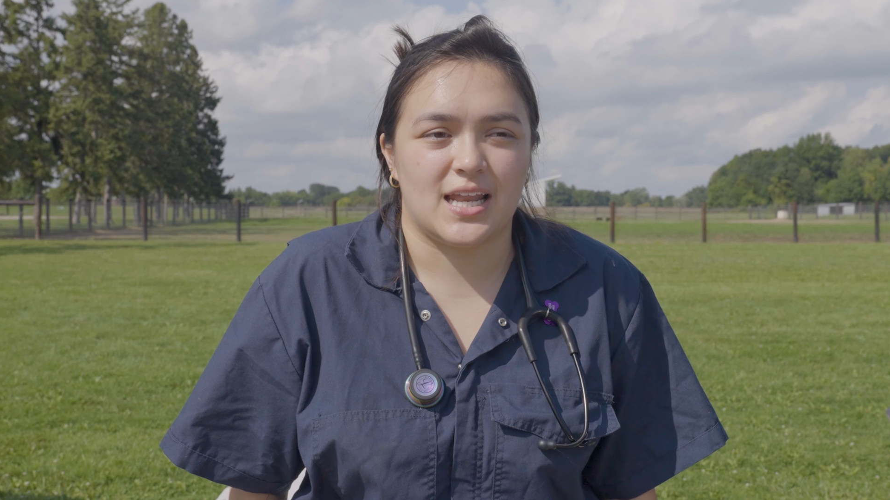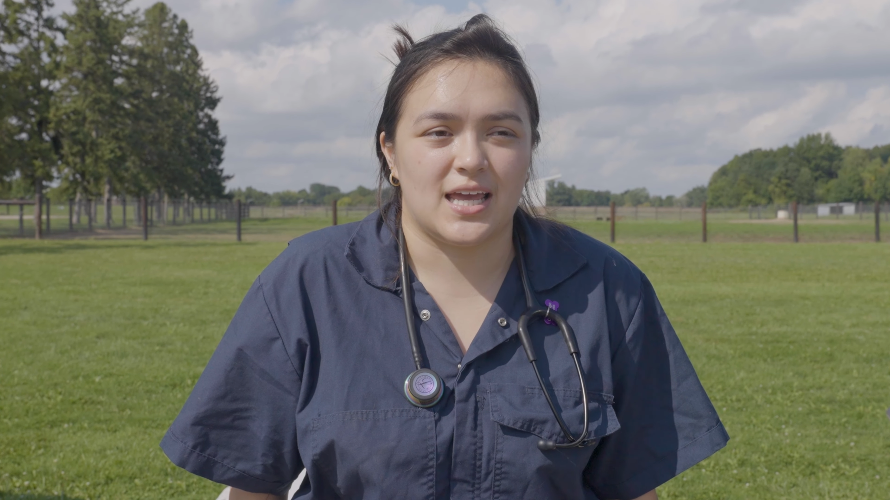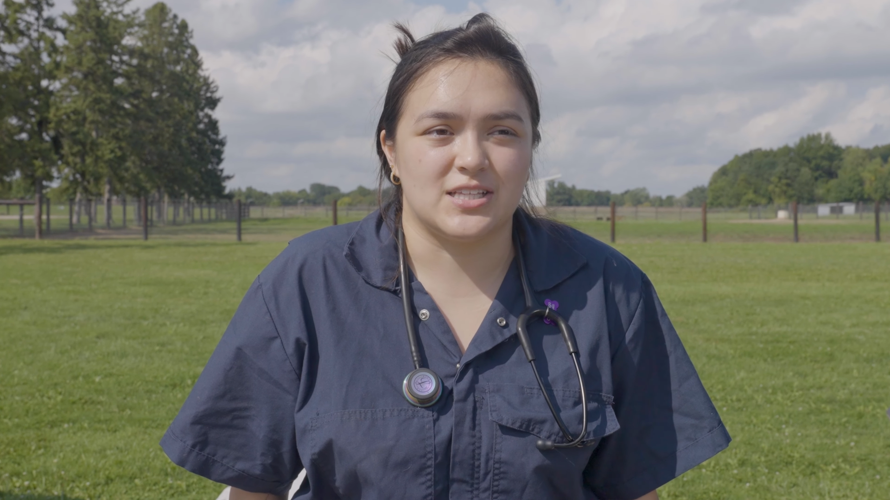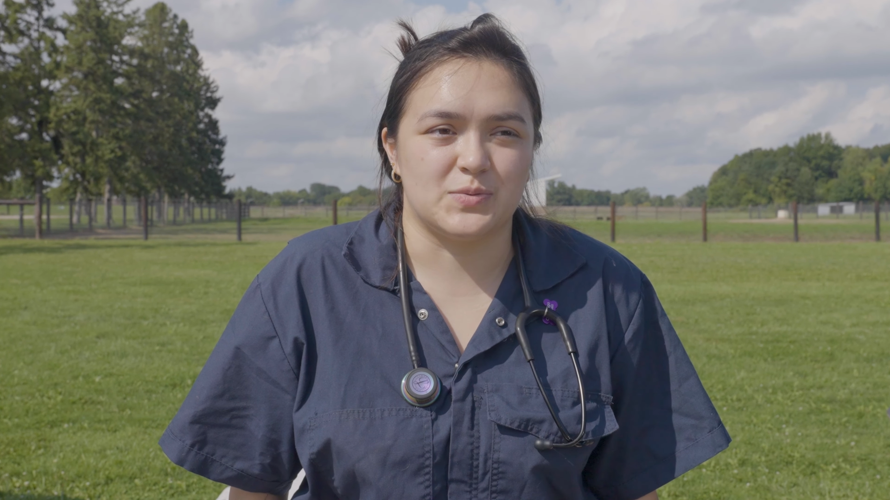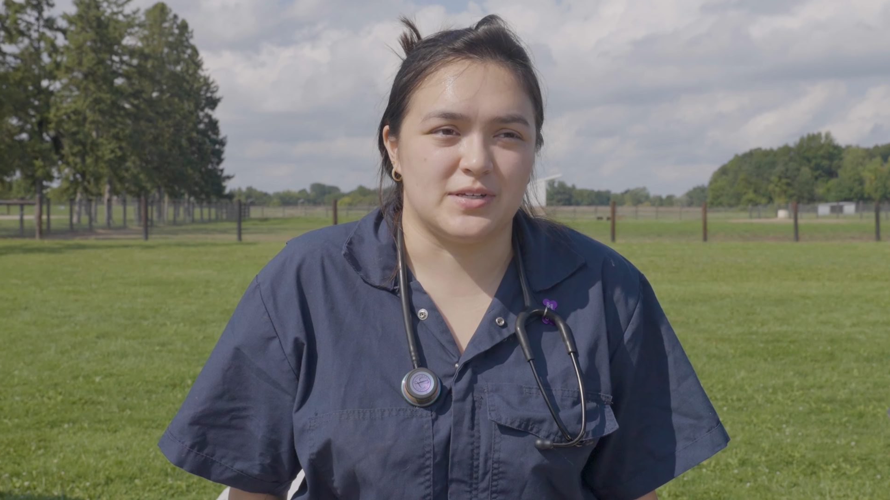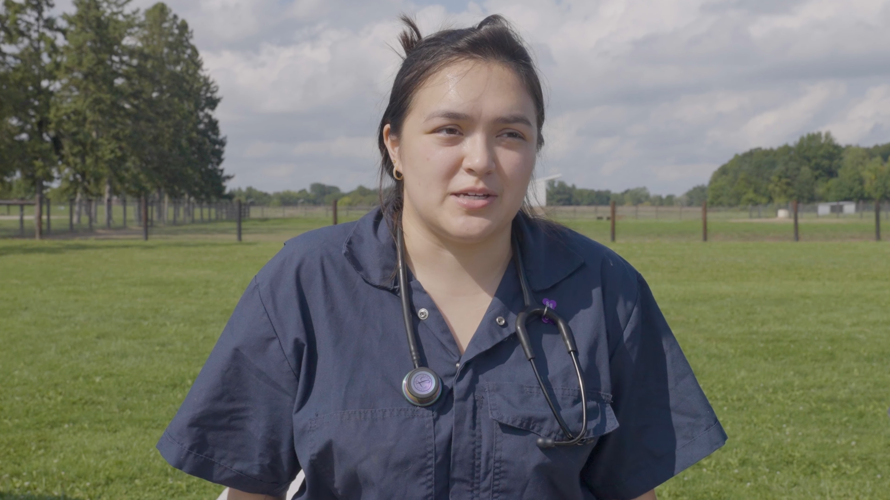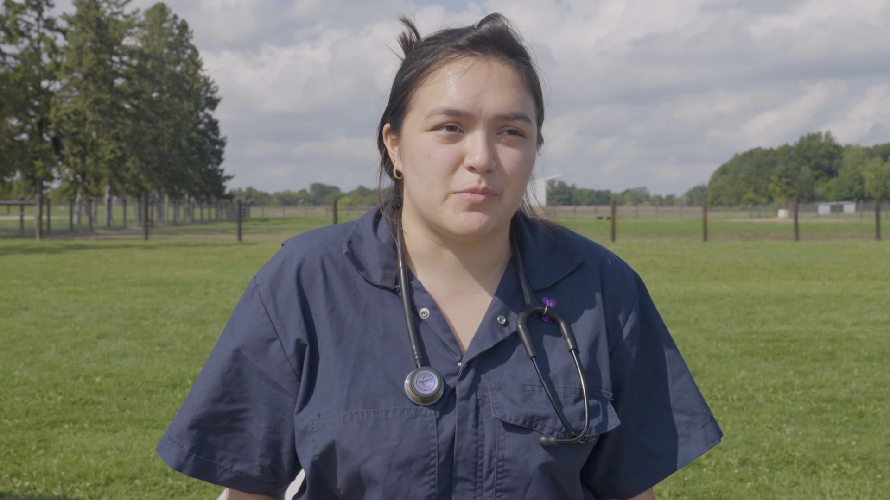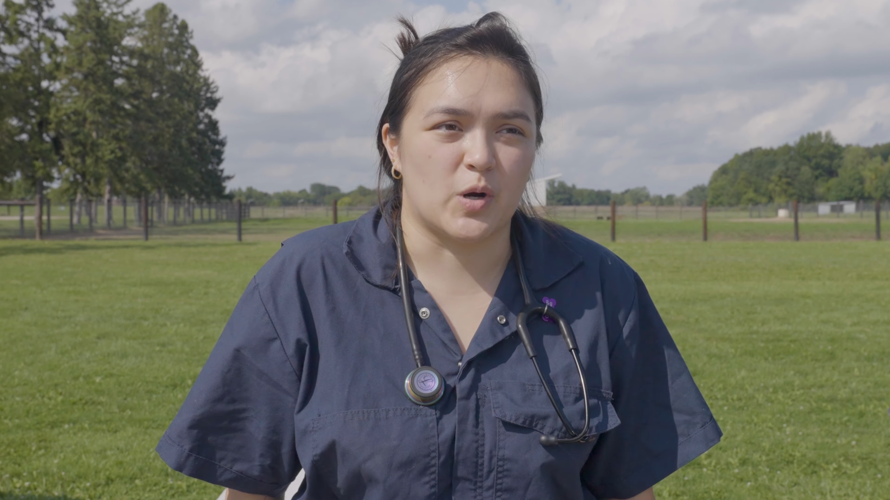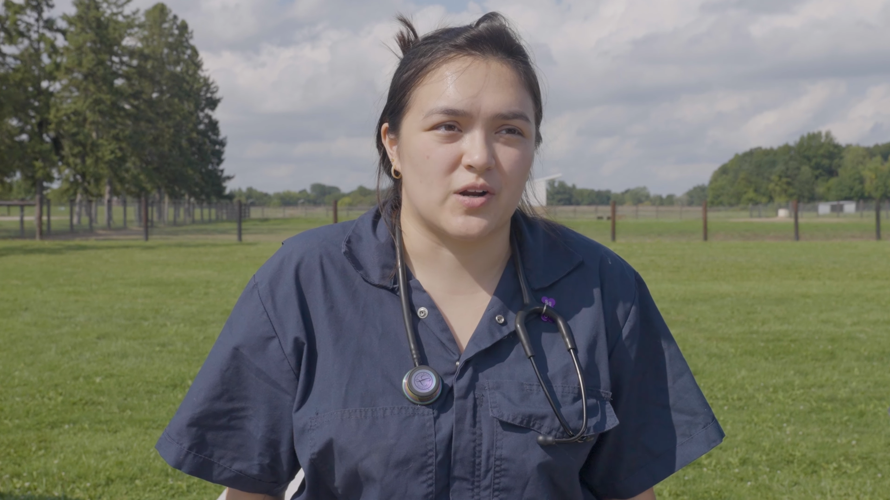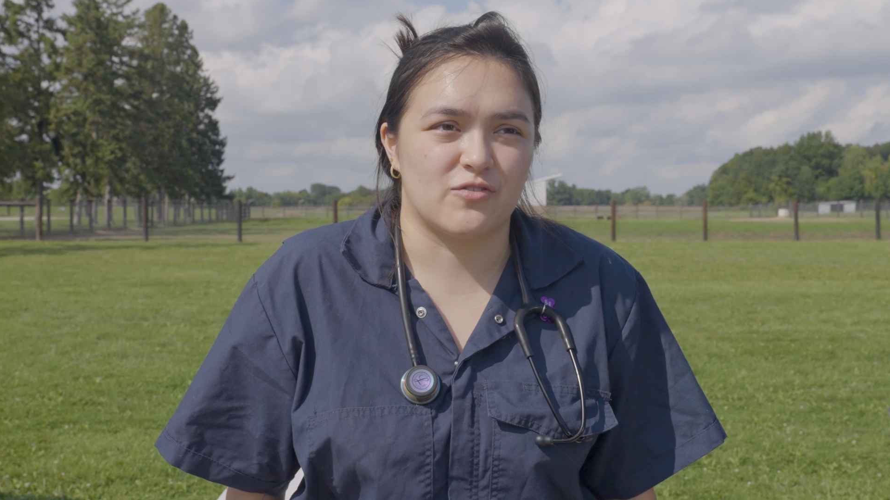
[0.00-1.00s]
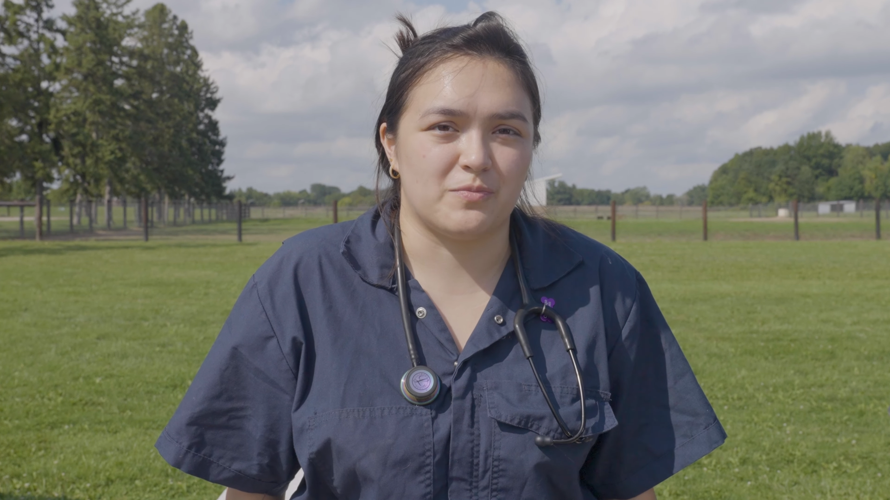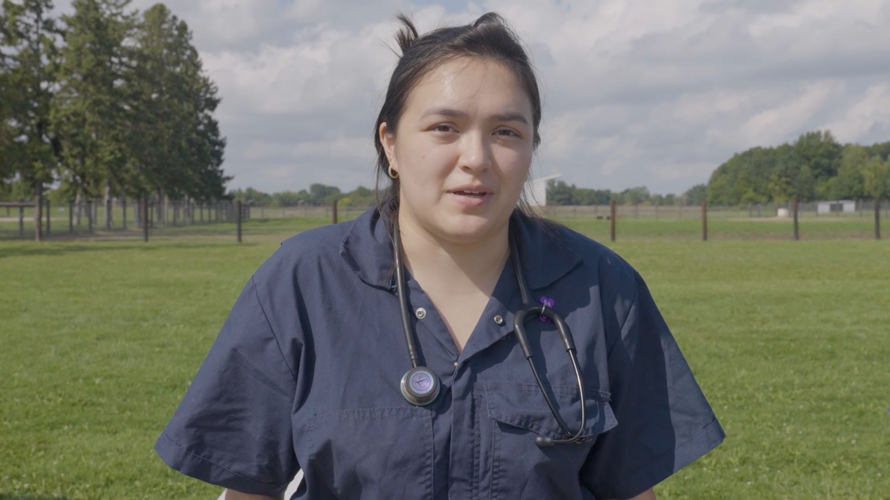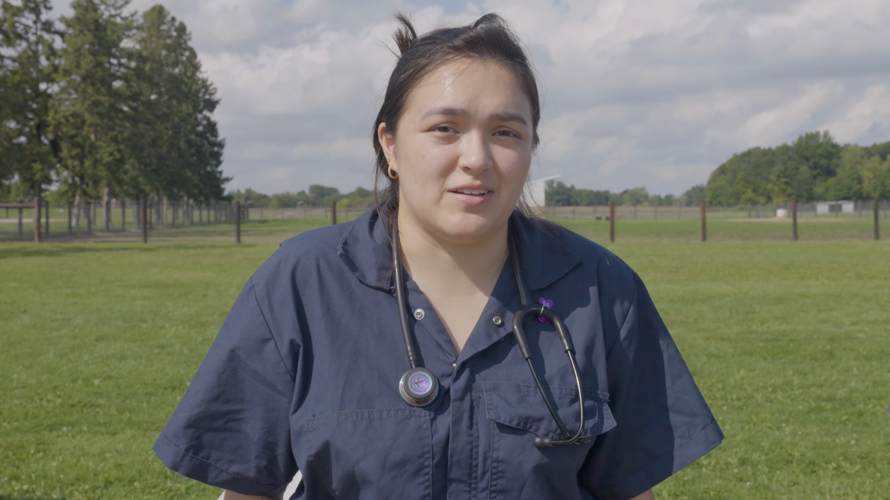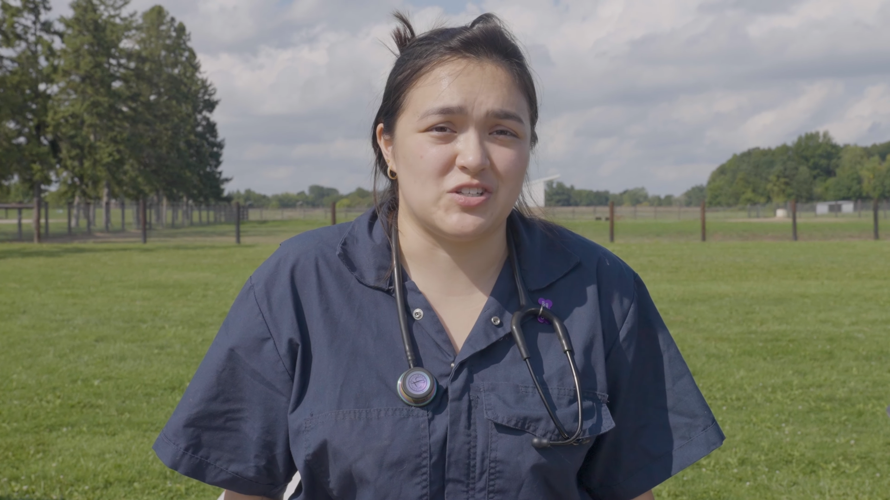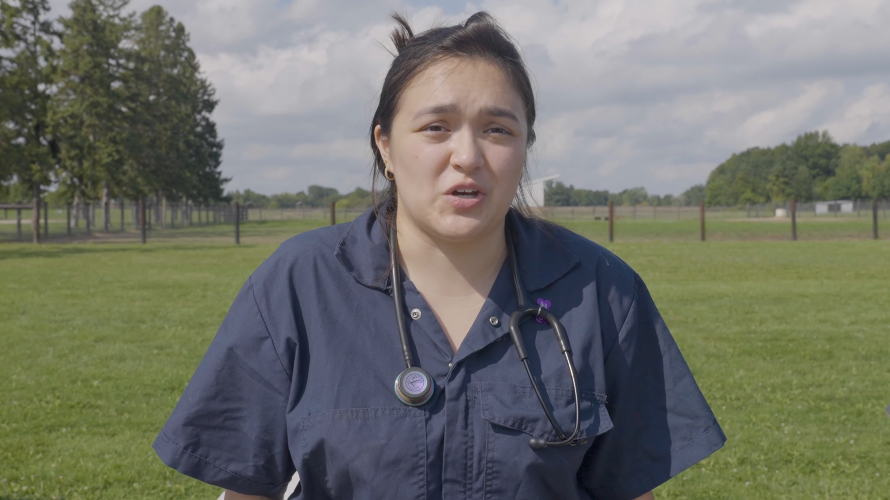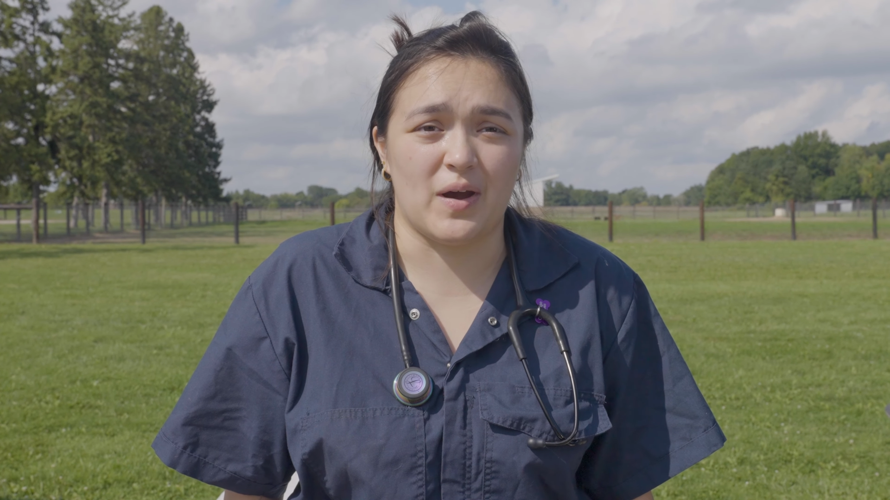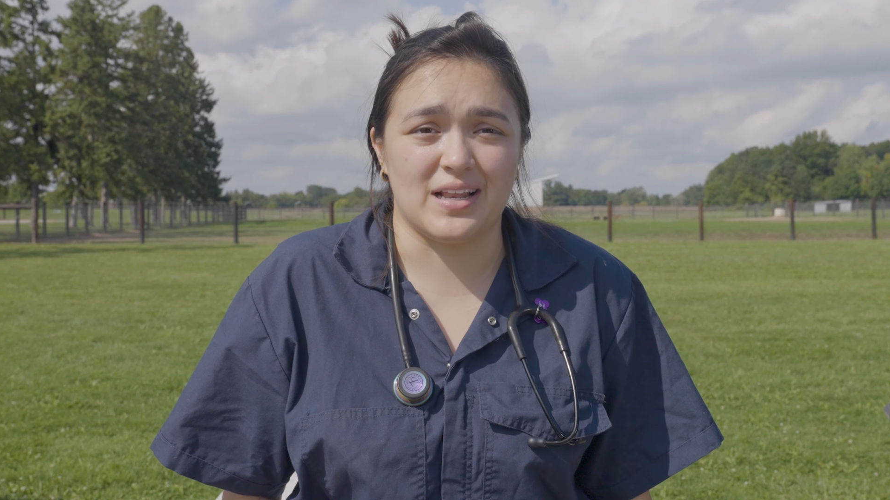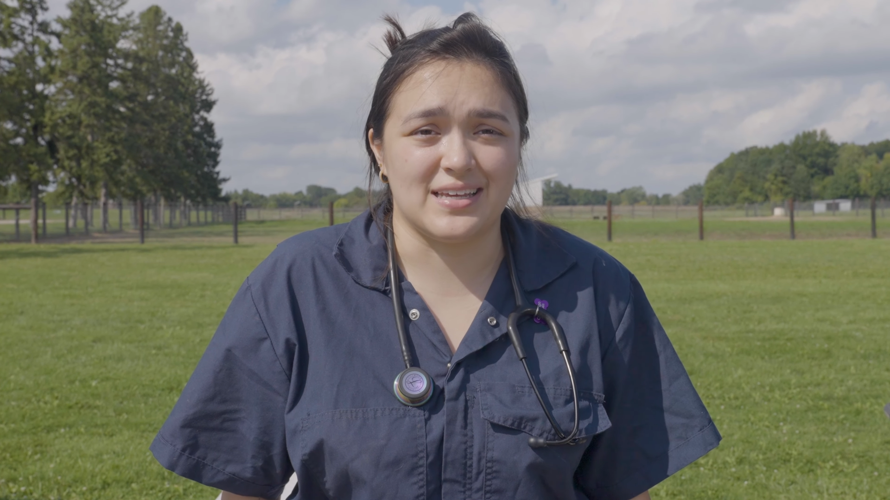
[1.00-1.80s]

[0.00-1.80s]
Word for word: it's really important for me to at